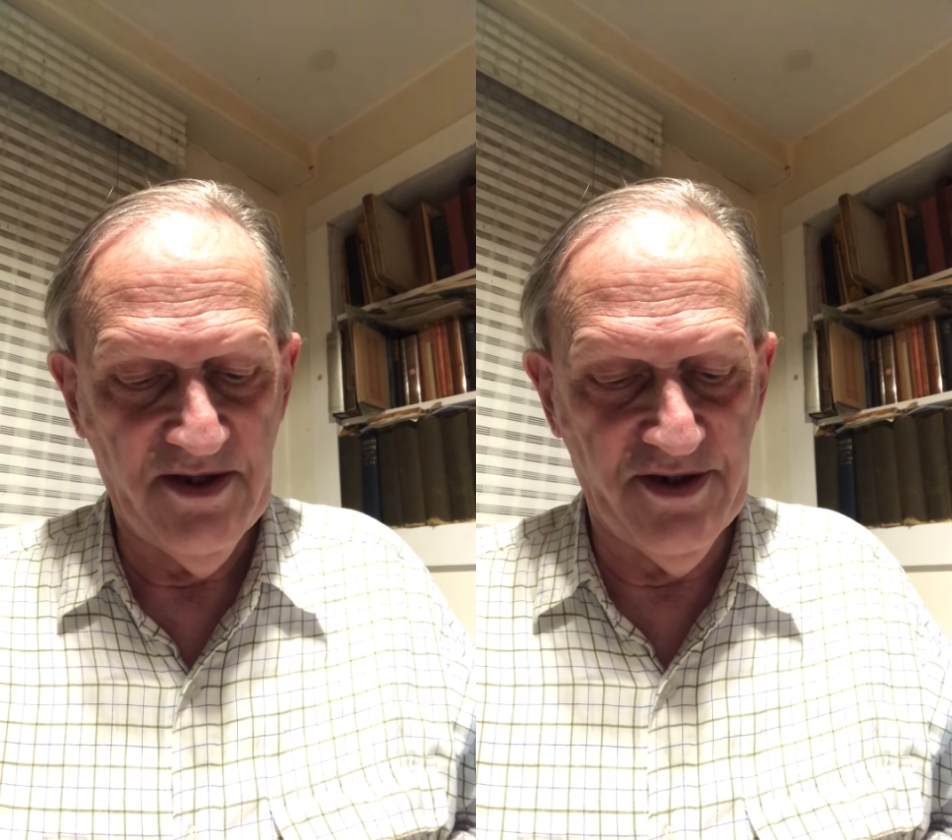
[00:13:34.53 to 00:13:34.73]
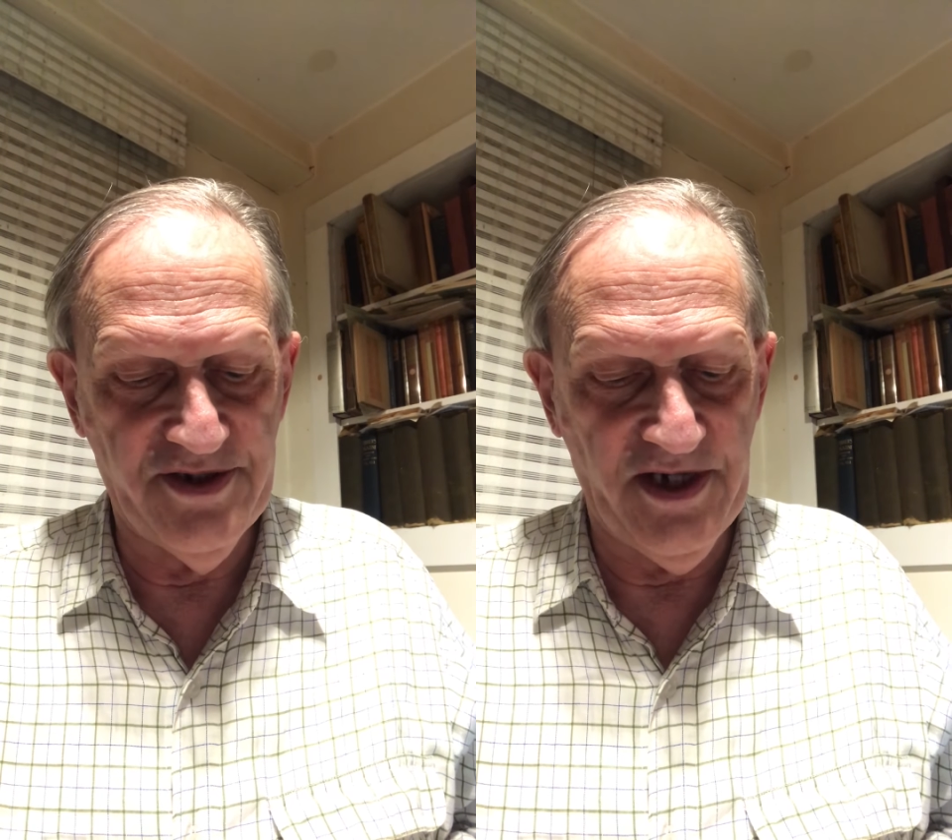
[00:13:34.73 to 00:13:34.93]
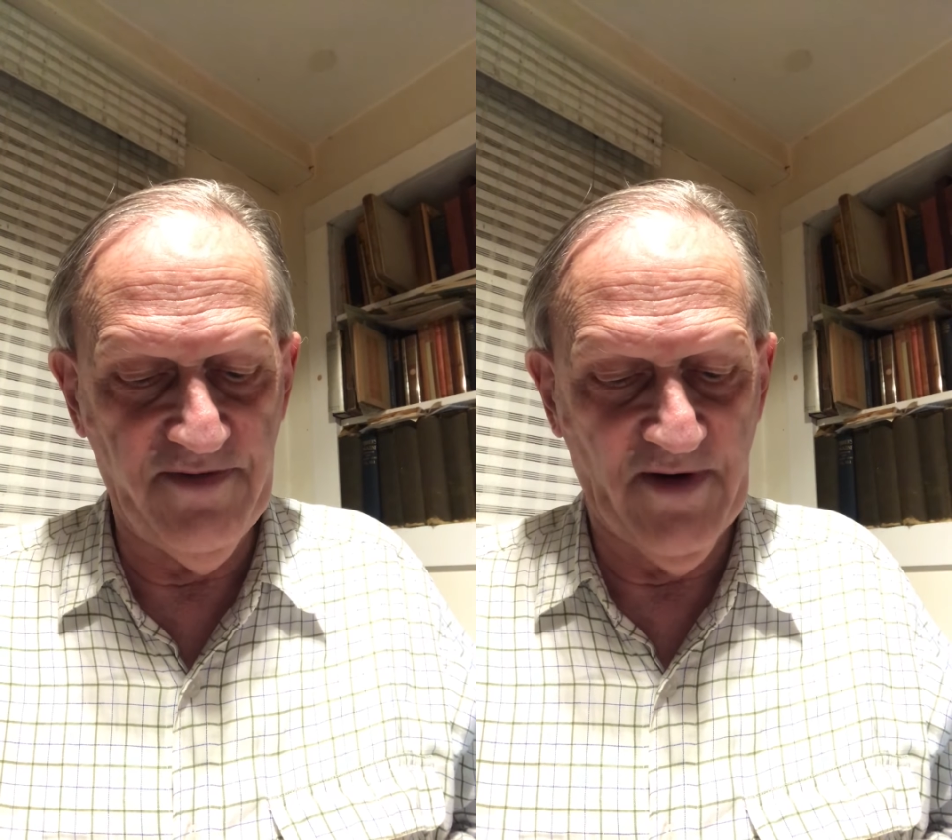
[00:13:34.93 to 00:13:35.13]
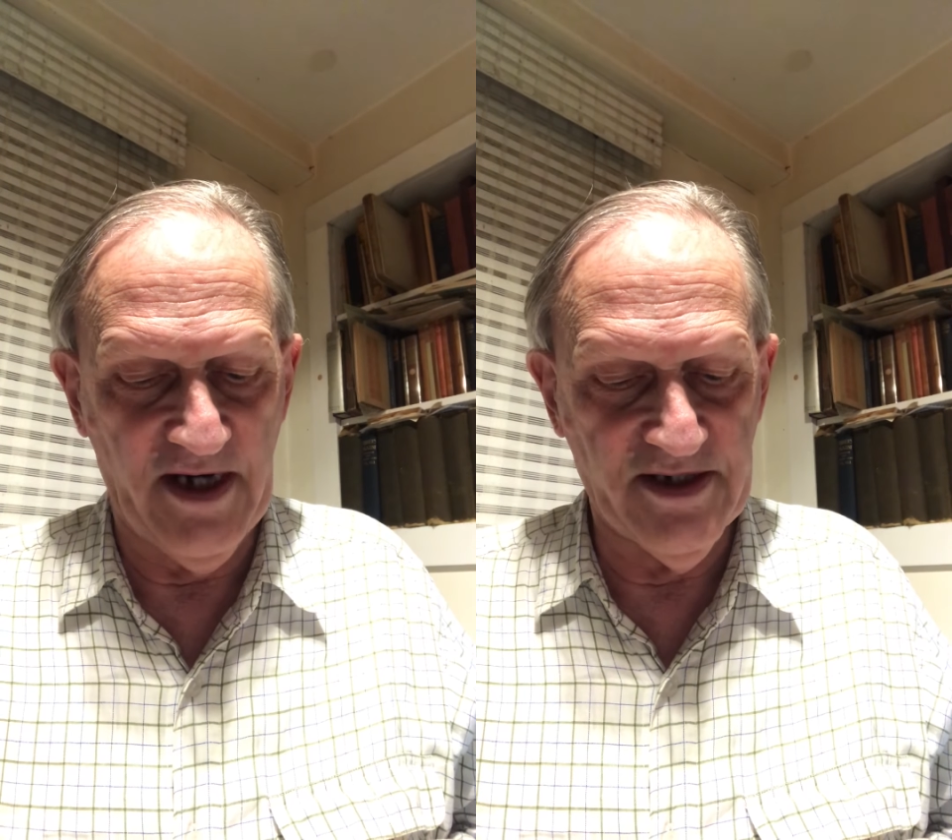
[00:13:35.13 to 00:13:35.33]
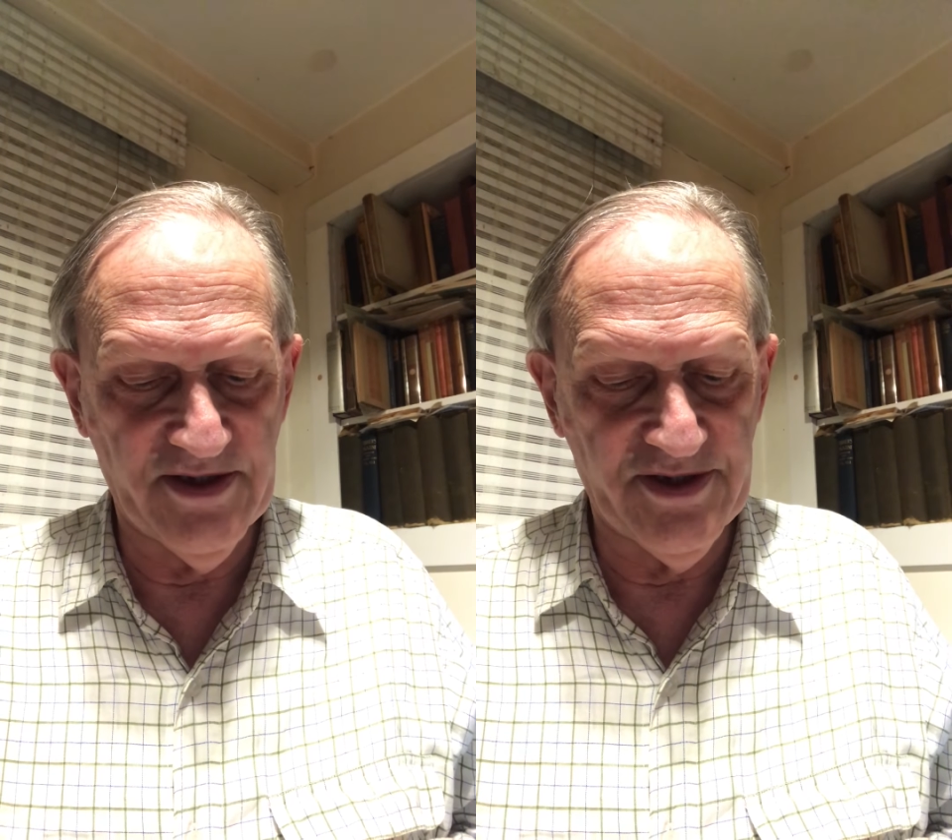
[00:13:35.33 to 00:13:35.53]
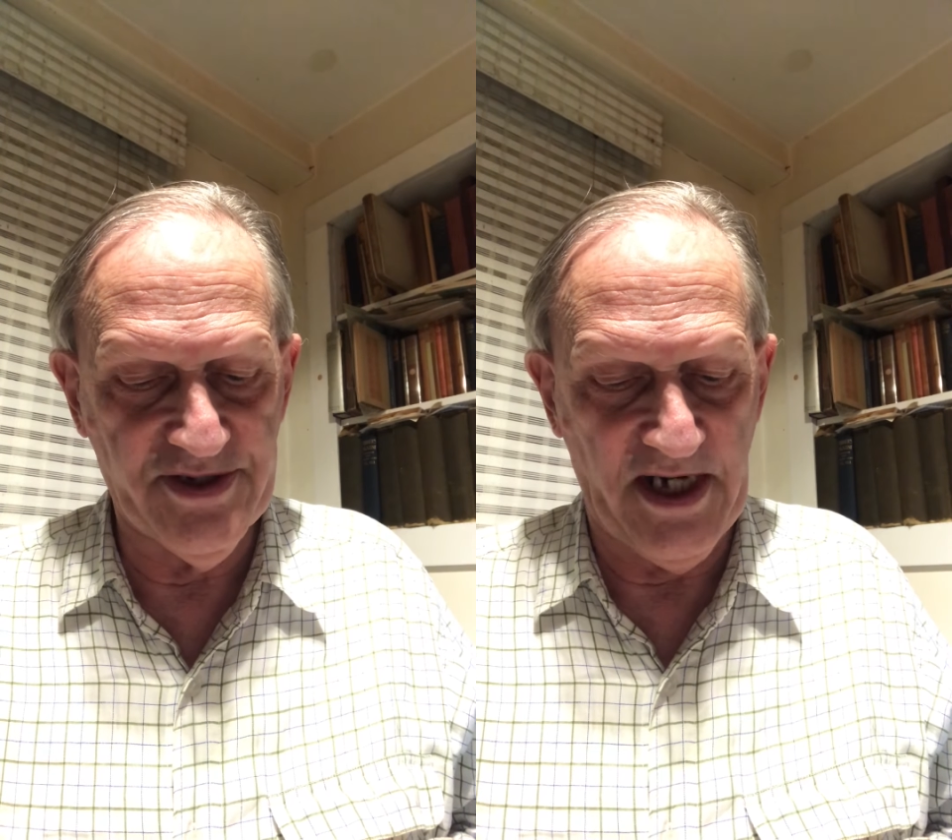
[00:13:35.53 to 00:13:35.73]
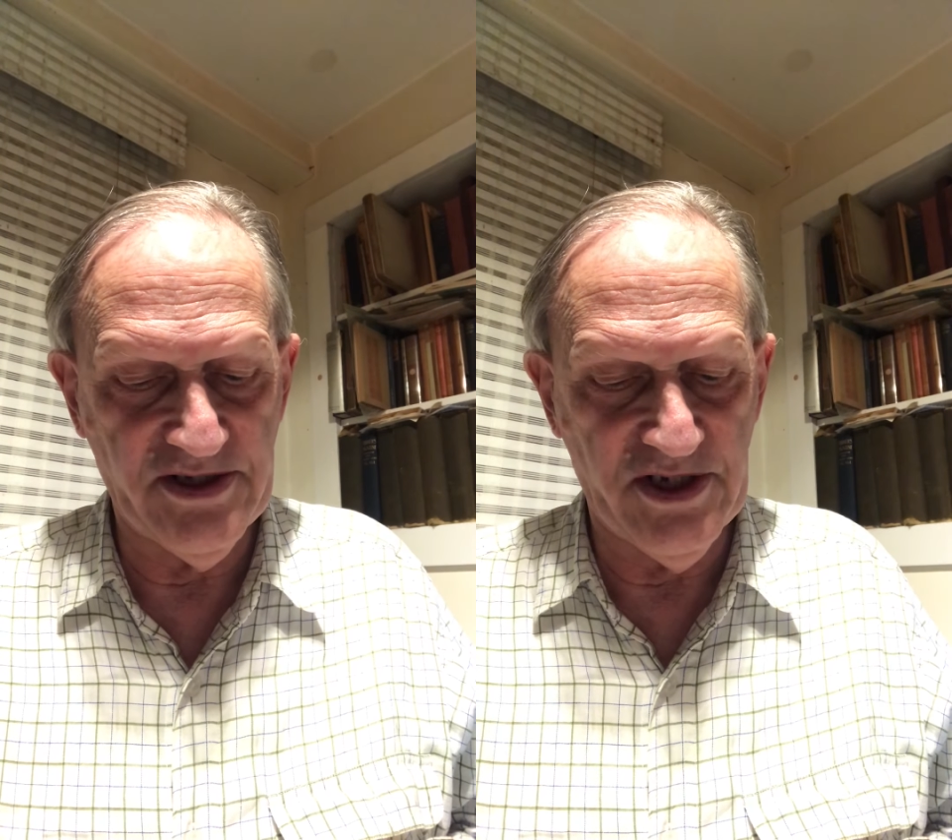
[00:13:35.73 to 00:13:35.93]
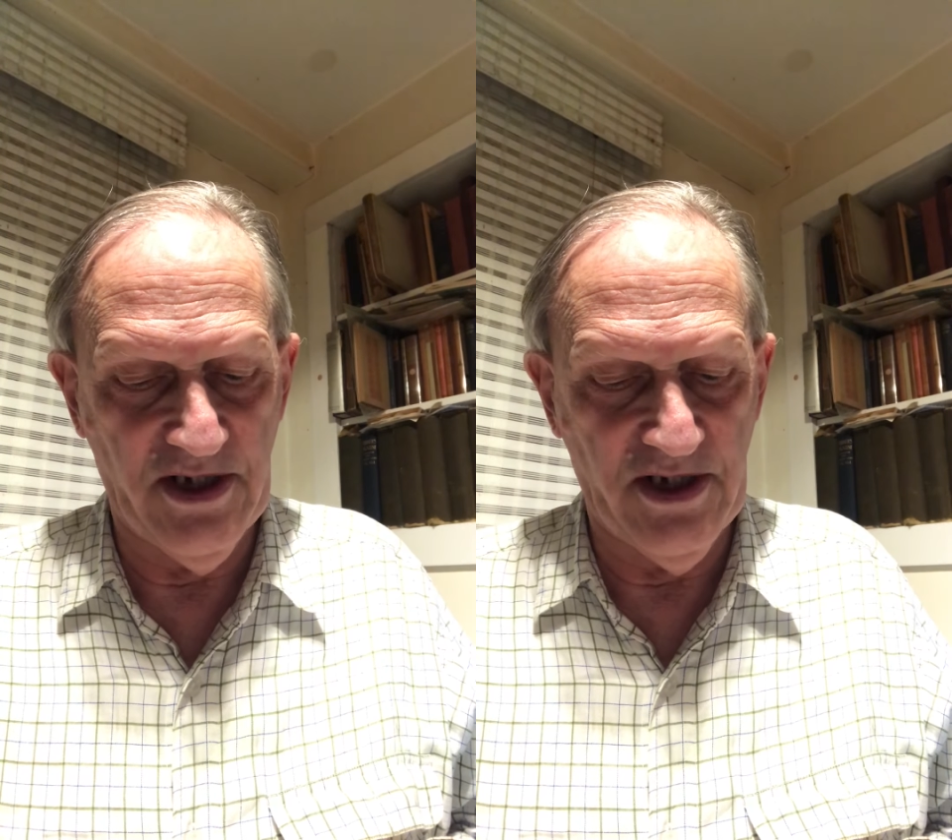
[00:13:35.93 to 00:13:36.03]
the devitalization